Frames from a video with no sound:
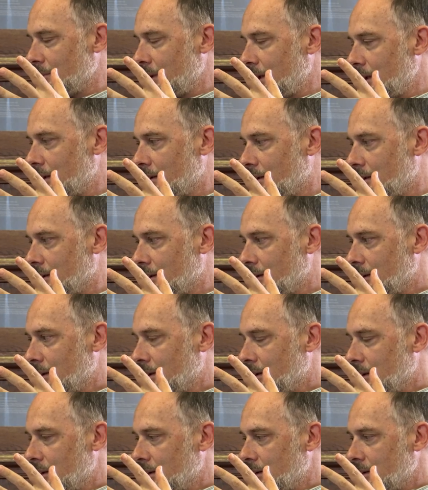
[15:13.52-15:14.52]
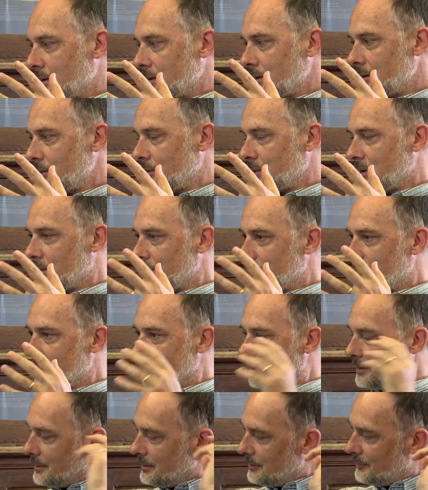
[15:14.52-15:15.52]
make, you know, the
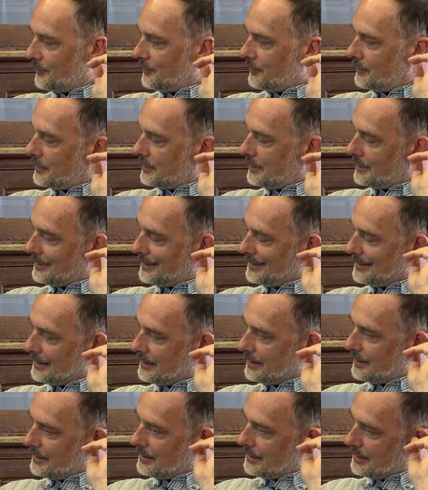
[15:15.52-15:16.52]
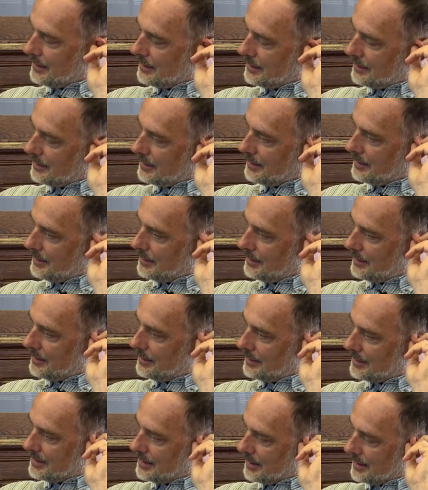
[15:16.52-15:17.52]
the,
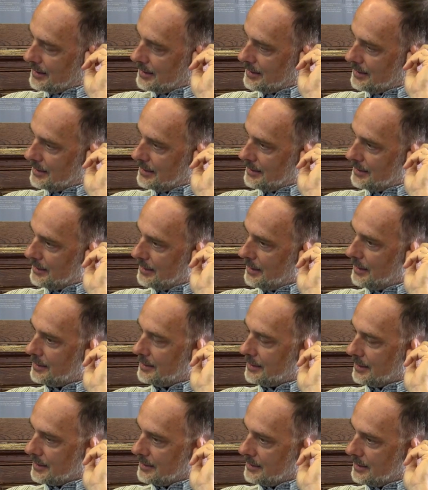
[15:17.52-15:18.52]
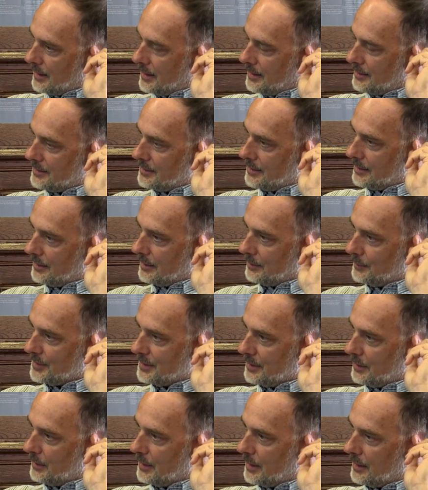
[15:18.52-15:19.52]
the su near success. I think was
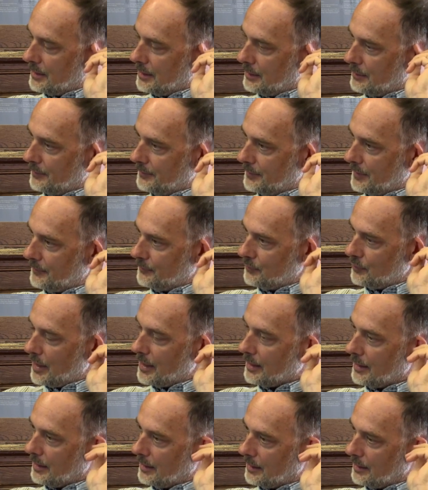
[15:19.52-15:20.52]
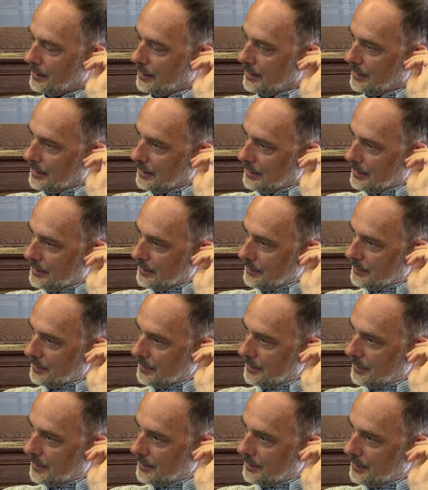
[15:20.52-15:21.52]
the whole idea of, of tracking.
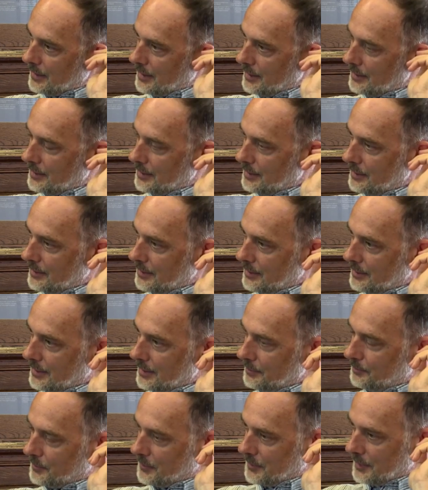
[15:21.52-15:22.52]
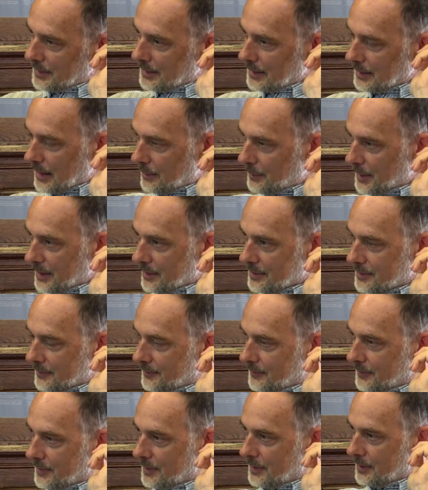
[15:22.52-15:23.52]
You know, the idea that the, the dynamics
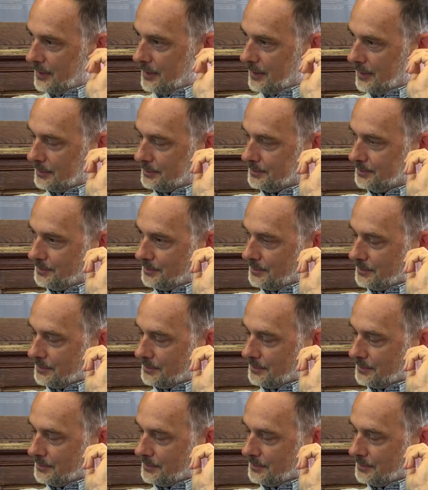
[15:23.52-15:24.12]
of the um,